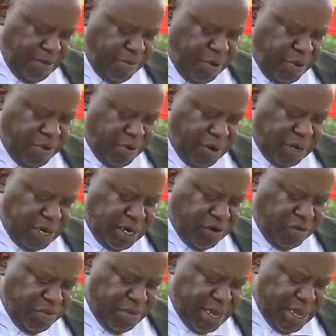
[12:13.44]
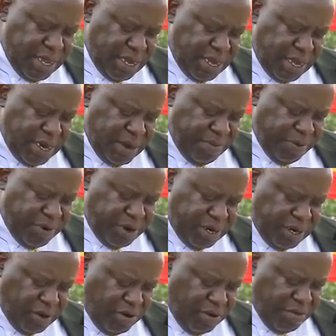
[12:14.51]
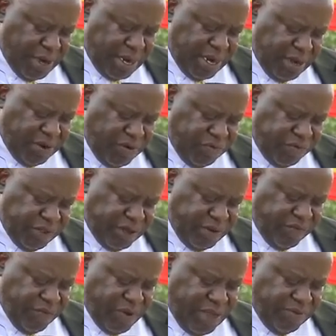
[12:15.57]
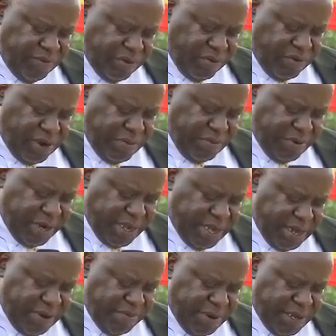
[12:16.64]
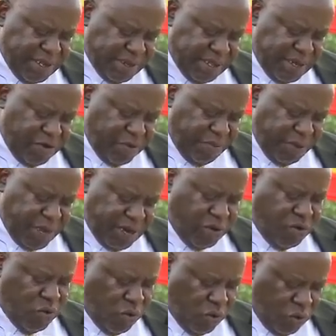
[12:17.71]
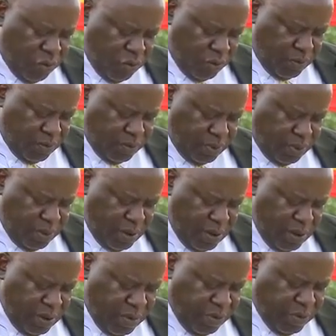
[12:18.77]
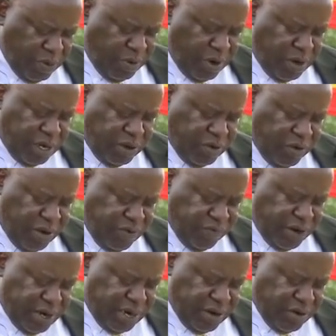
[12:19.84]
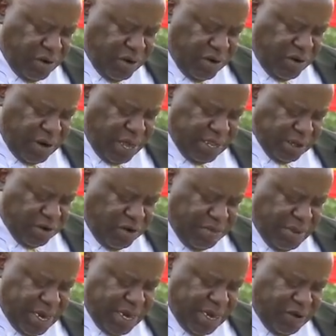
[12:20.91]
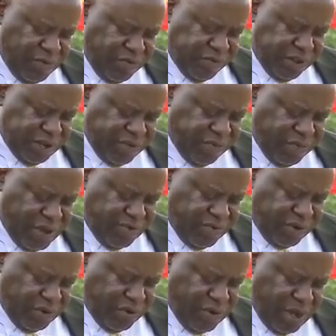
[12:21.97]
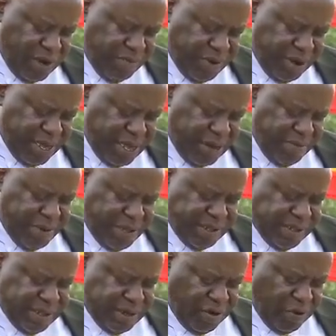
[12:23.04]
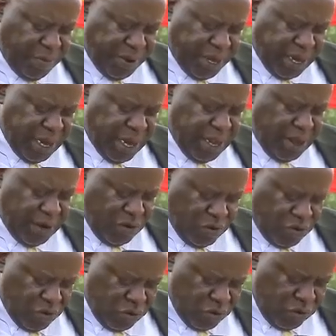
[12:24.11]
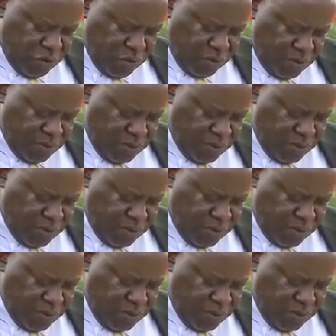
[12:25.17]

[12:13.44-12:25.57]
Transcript: Promoted to Major and appointed Commanding Officer 501 Brigade based in Opit, Gulu. Promoted to Lieutenant Colonel as Commanding Officer 501 Brigade based in Opit, Gulu.